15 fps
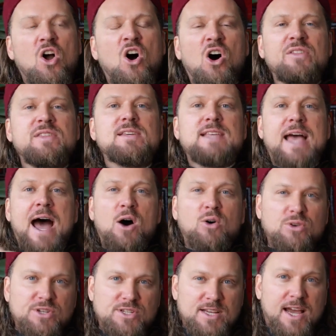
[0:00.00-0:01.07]
All these
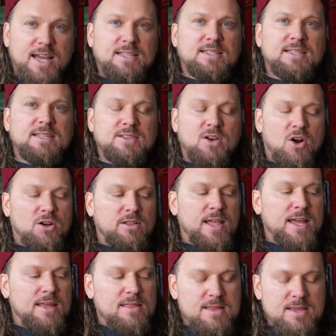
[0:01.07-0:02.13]
outer sciences are
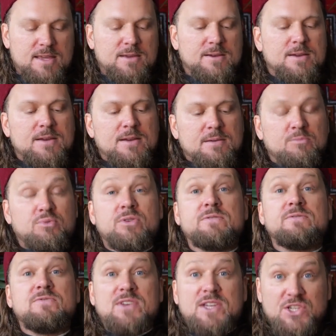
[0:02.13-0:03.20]
like the
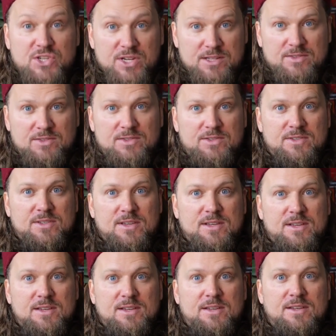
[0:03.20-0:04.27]
provisions
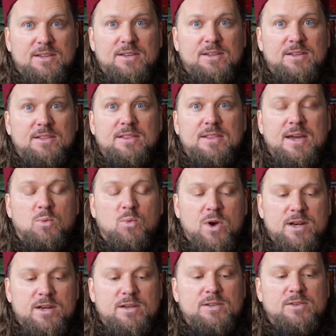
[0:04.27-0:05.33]
that
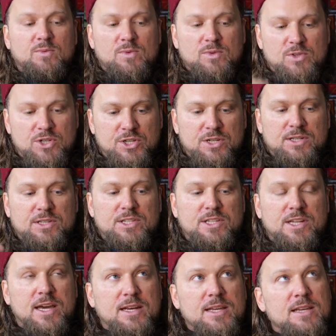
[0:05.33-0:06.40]
one should
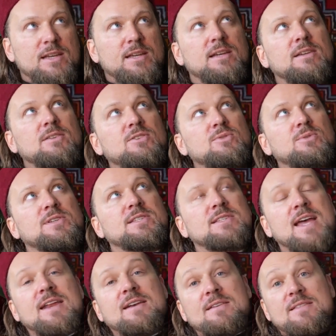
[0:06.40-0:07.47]
study to
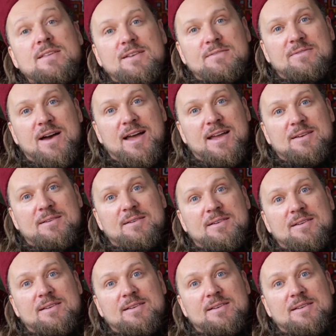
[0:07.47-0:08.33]
ascend the divine